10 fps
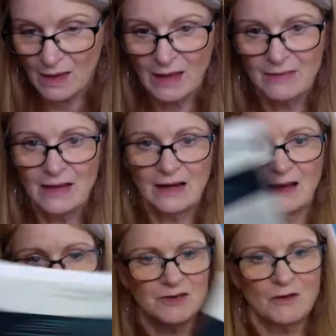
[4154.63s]
And then
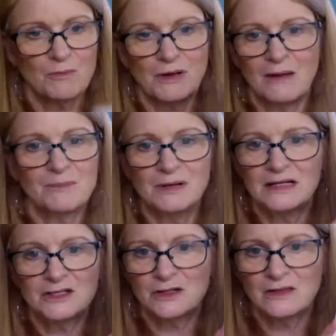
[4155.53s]
I'm
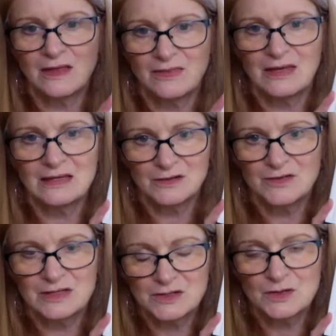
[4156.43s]
pretty sure that the
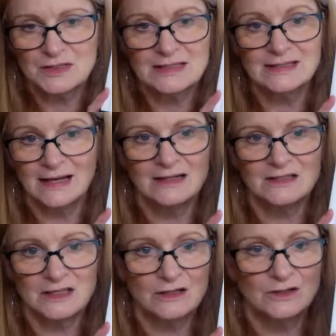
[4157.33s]
interstitial cystitis
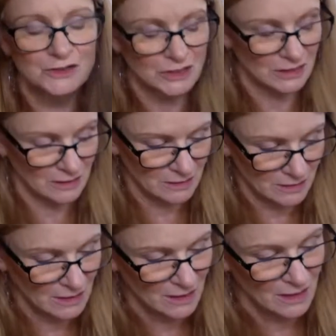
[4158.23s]
solution,
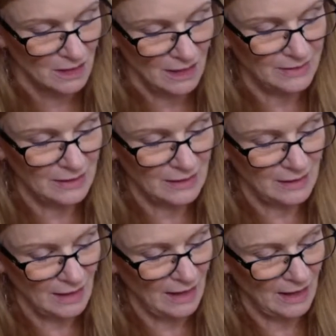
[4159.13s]
I think
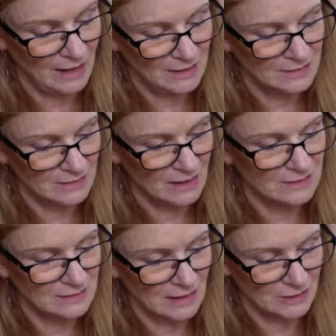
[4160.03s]
it has a
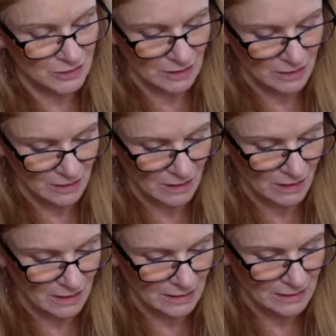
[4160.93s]
section
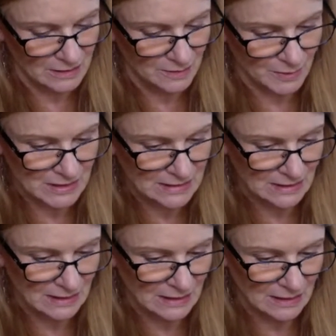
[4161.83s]
on
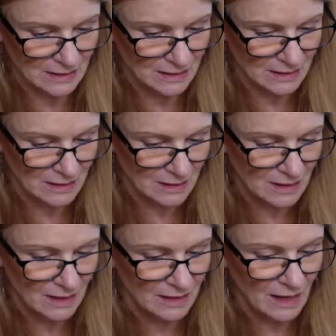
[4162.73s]
intimacy.
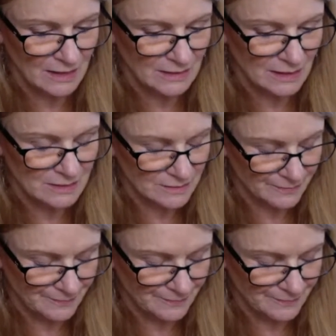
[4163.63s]
Yeah, it does.